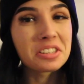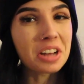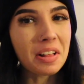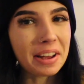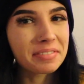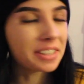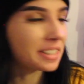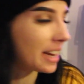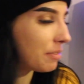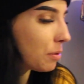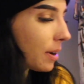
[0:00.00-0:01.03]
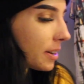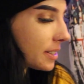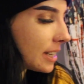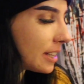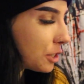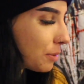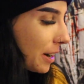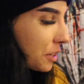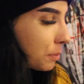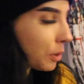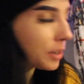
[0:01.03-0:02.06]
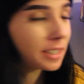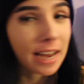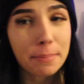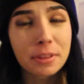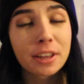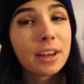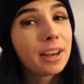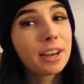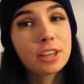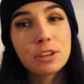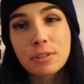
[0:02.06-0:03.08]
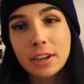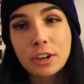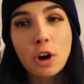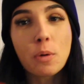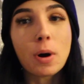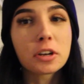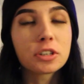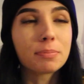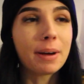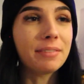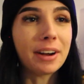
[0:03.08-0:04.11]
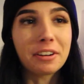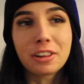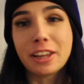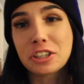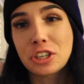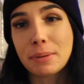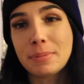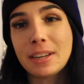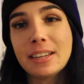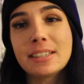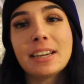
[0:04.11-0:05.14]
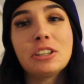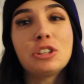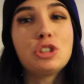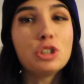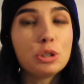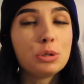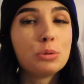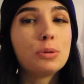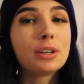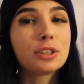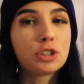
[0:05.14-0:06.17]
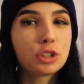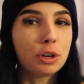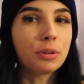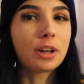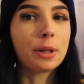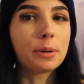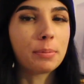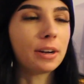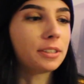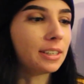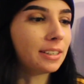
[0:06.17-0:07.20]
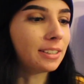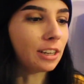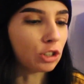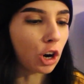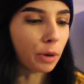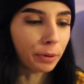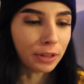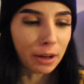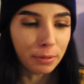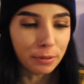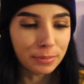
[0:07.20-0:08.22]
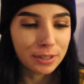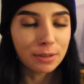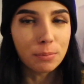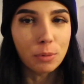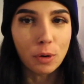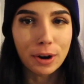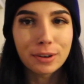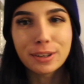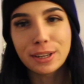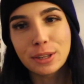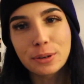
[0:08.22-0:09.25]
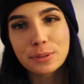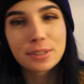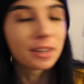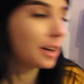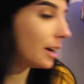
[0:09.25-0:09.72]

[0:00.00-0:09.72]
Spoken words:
That's all I have to say. If you want to see these records more in depth, you can go watch my vinyl collection updates. I do show the colored pressings and talk about the albums more in those.